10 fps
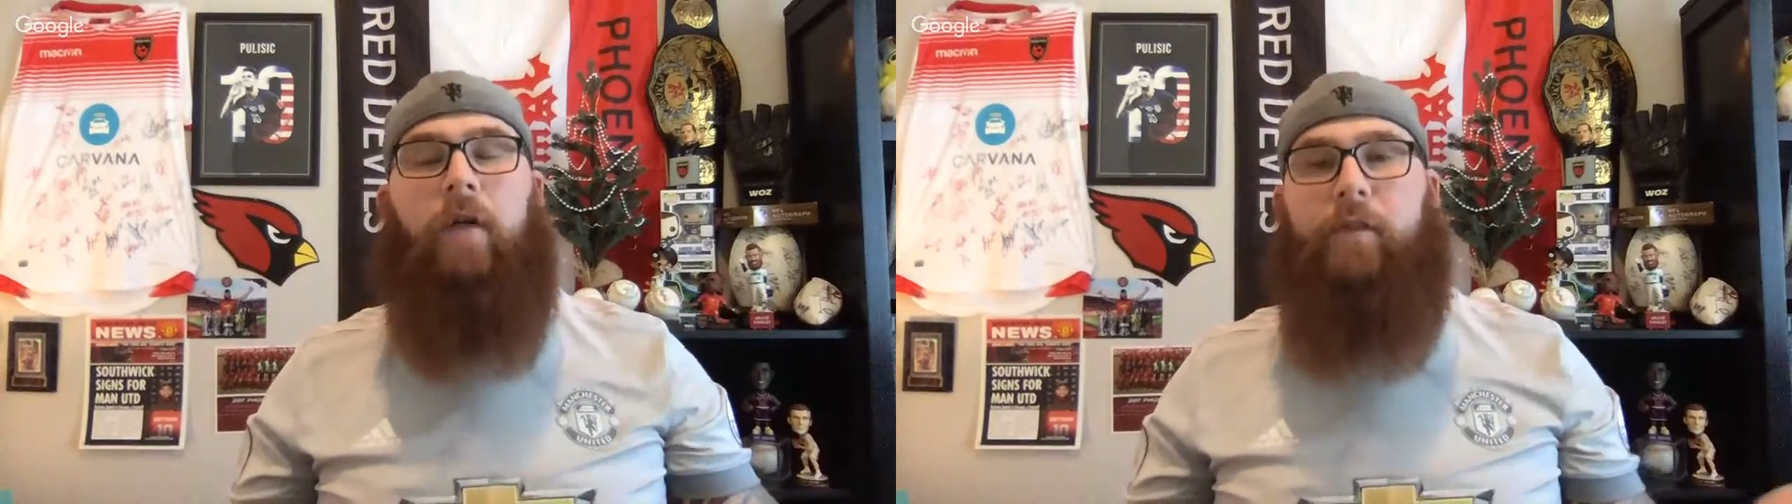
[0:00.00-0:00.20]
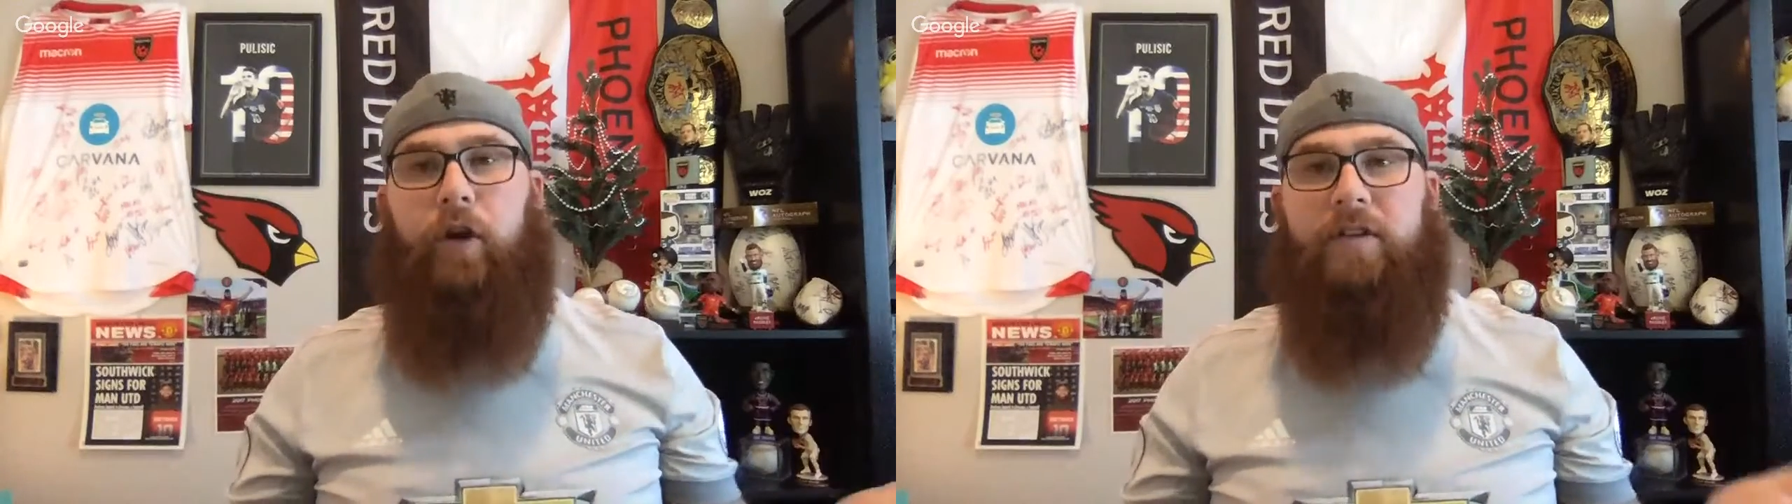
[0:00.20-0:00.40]

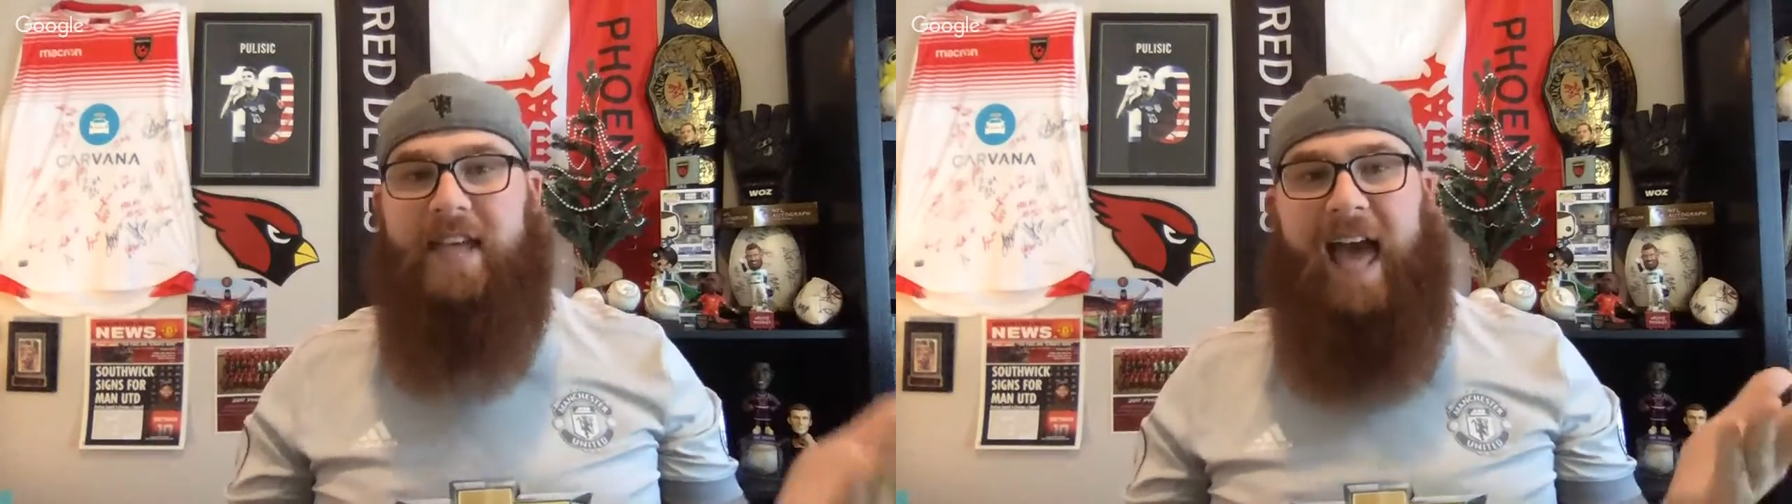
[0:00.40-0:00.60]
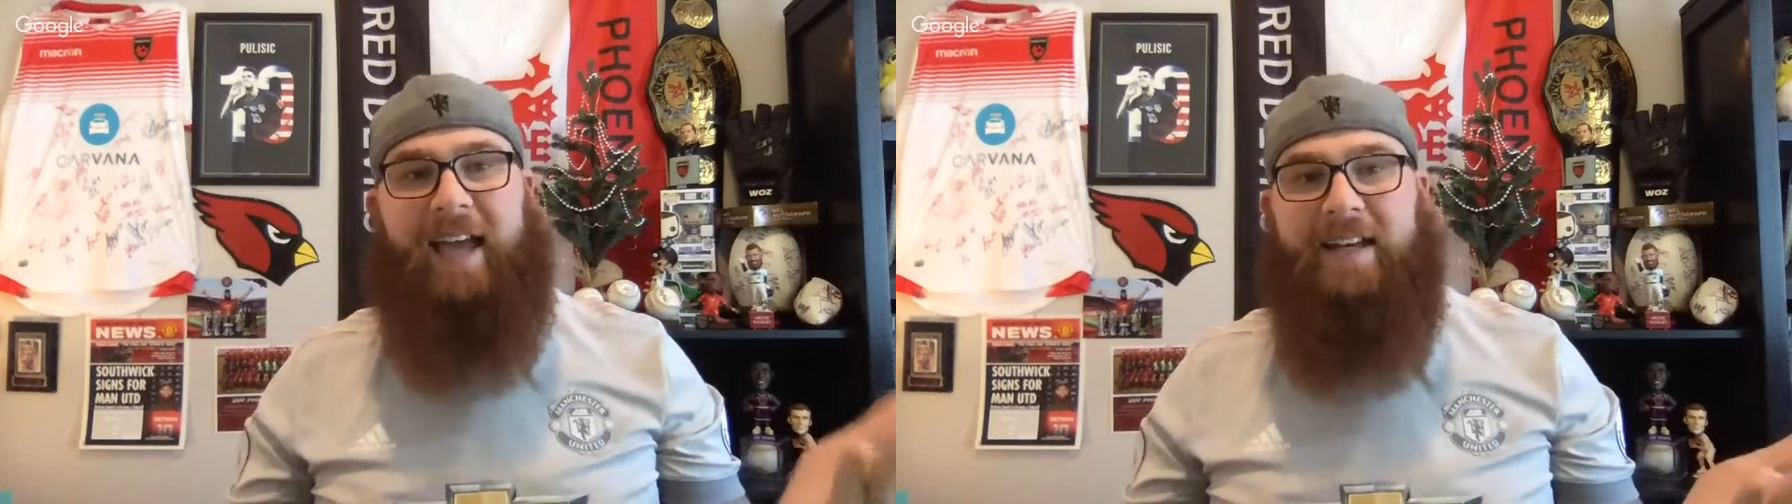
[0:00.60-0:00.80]
of your
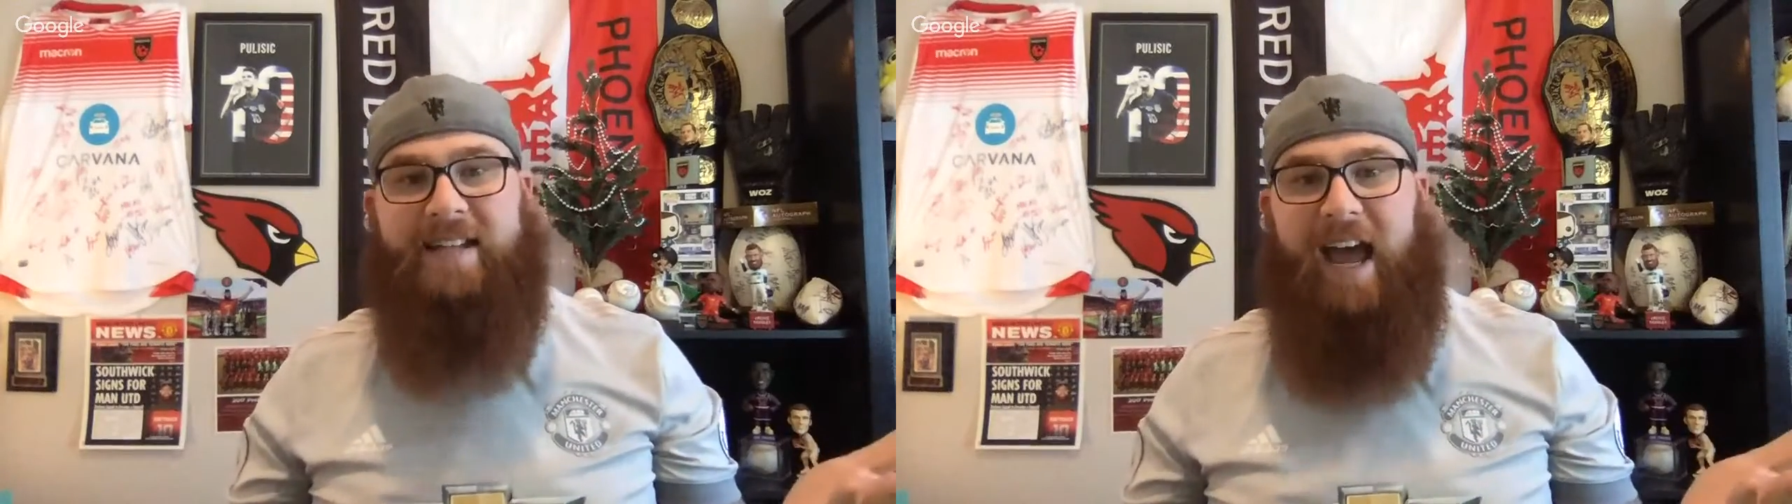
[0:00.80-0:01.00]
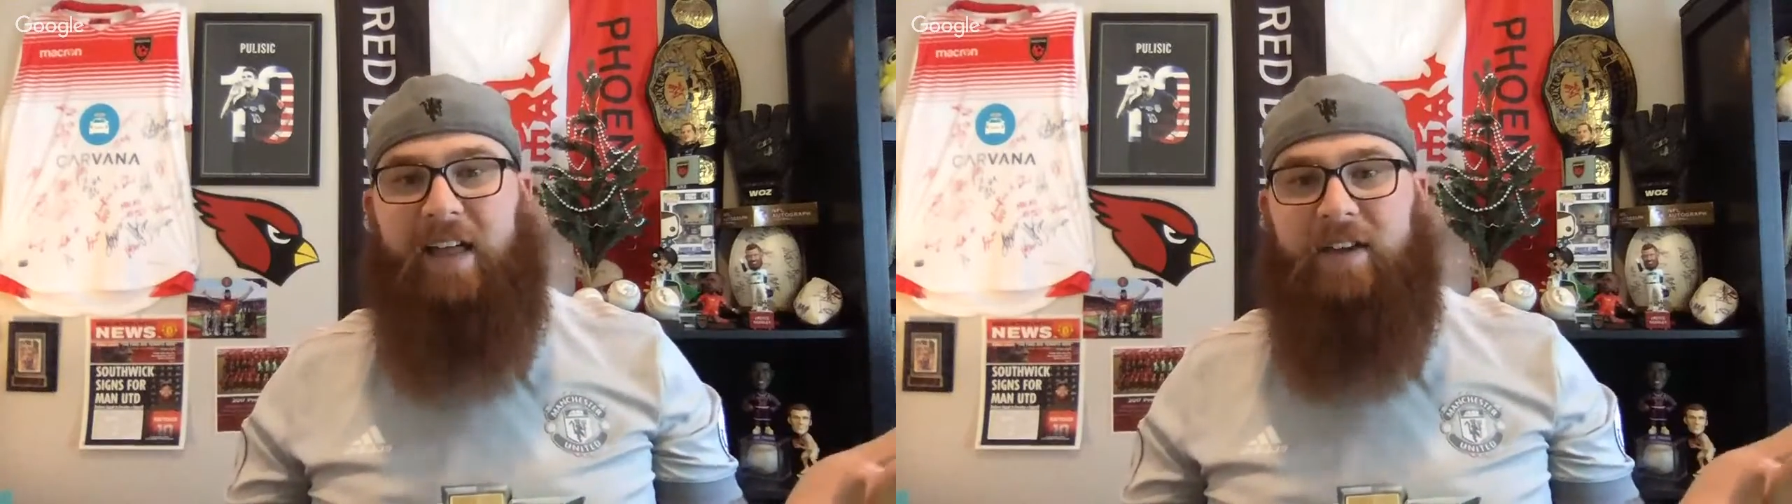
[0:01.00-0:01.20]
attacking
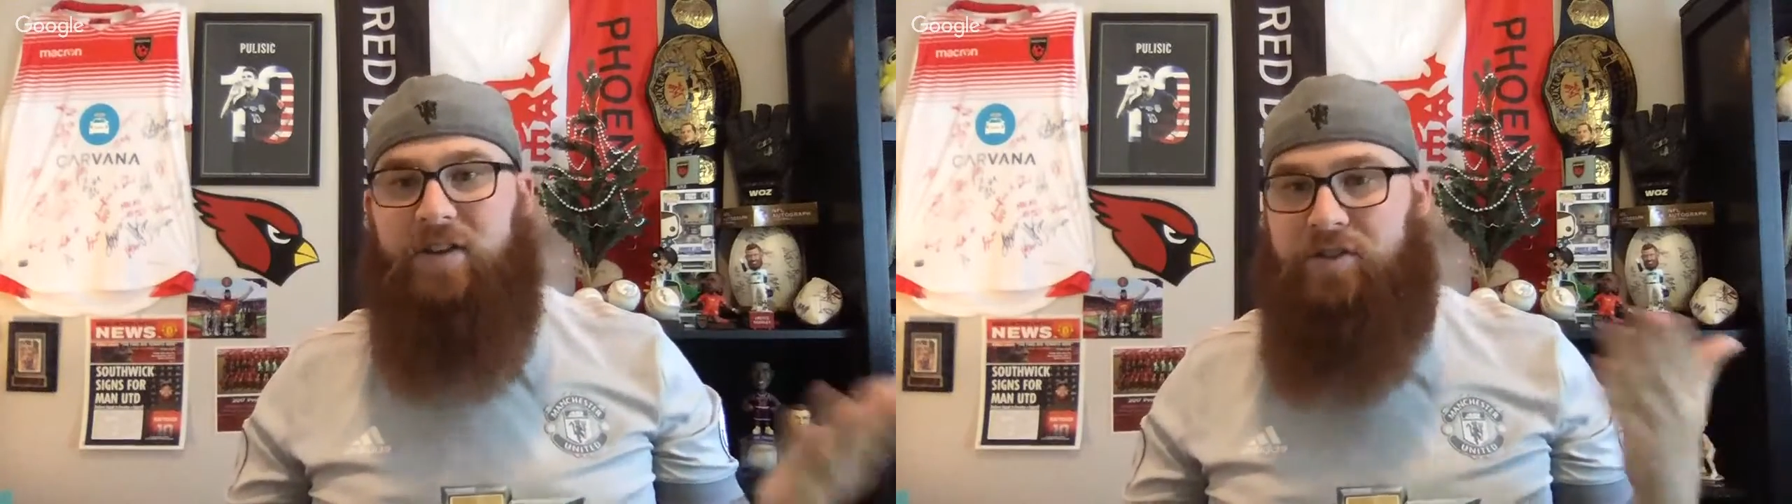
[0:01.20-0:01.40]
talent,